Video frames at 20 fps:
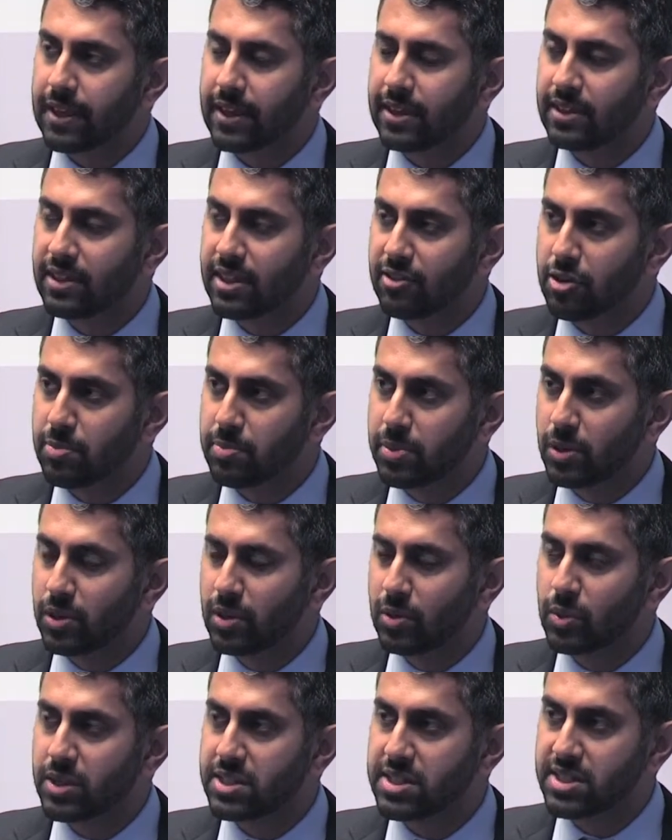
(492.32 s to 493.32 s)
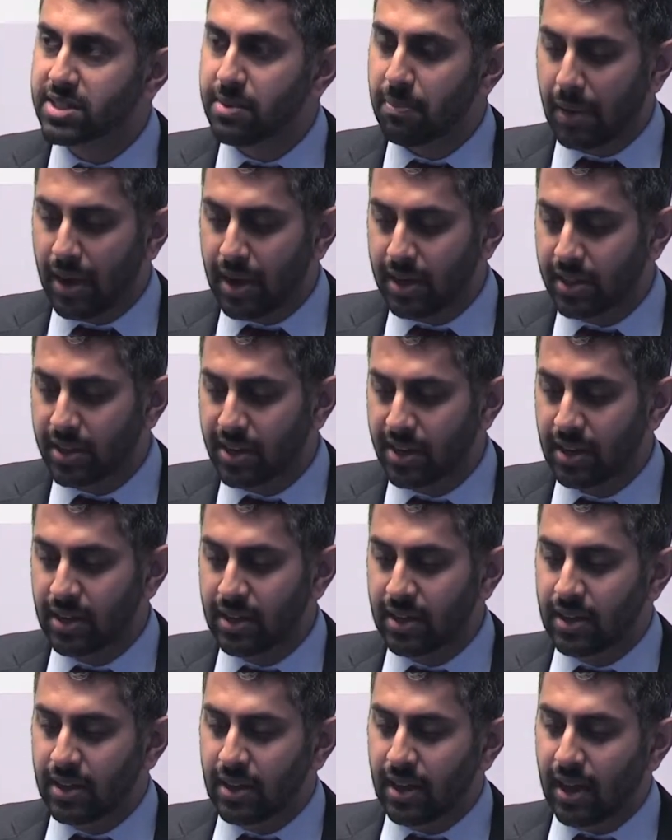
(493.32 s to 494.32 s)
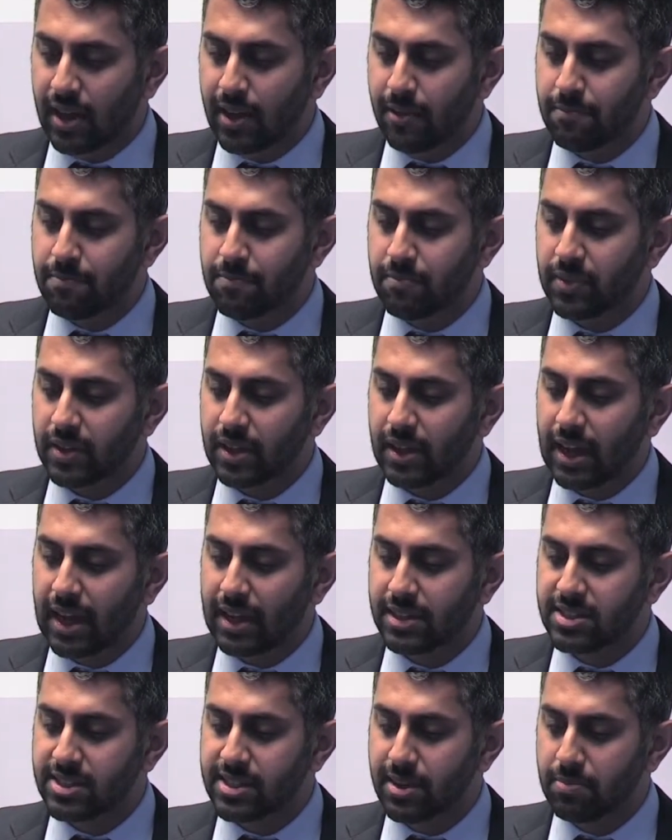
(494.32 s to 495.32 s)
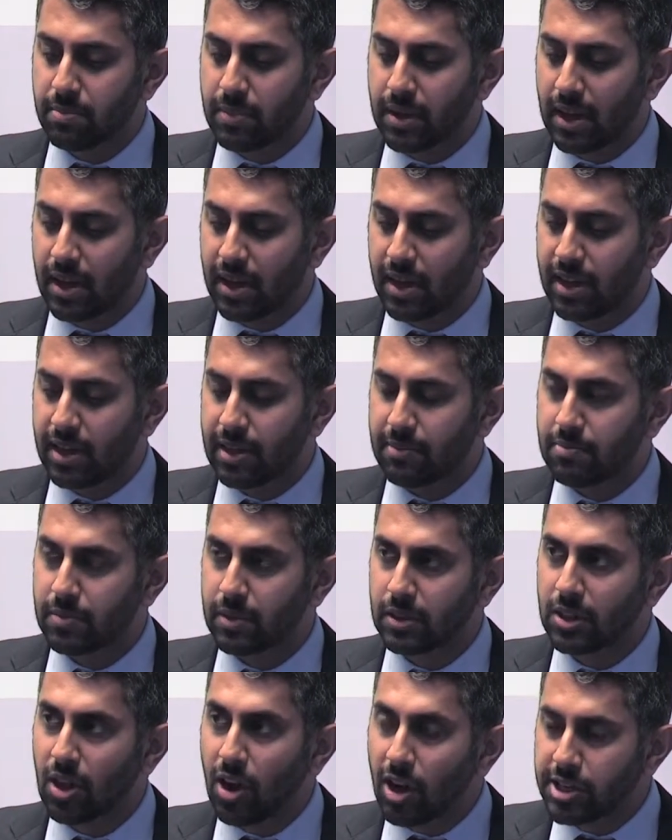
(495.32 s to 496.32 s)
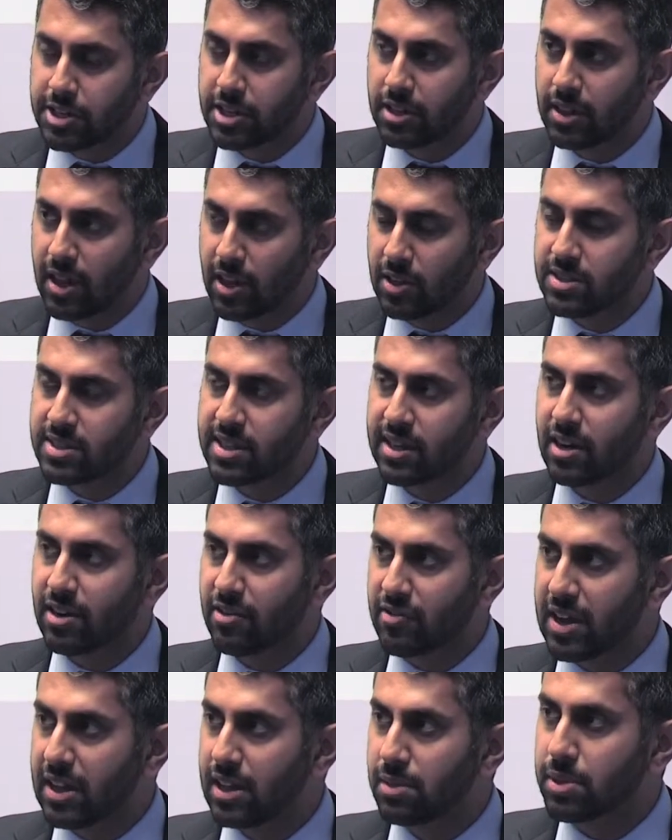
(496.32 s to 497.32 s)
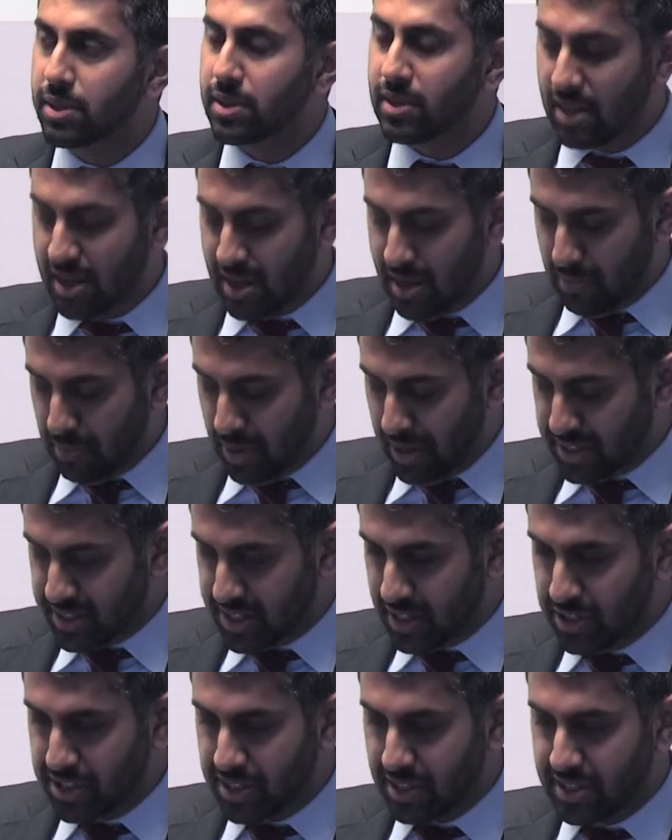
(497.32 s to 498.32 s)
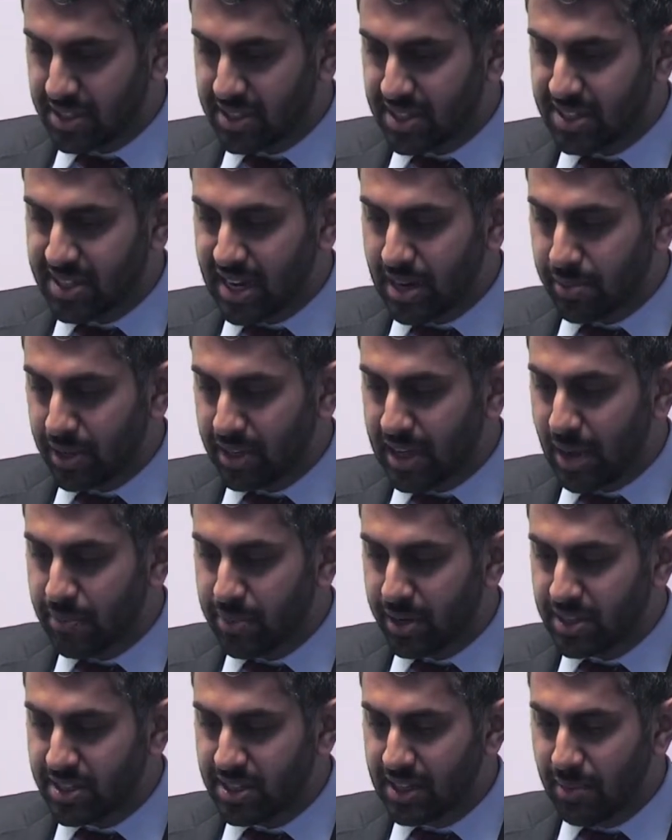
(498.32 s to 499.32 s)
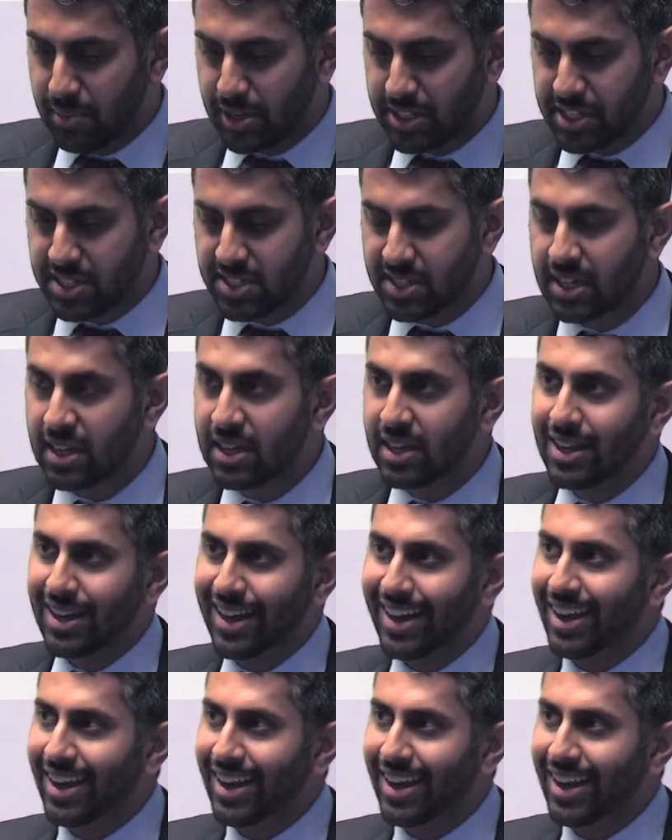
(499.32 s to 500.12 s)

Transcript: in Liverpool, which is the pilot, and some larger loans that are available by social and sustainable capital. So let me just,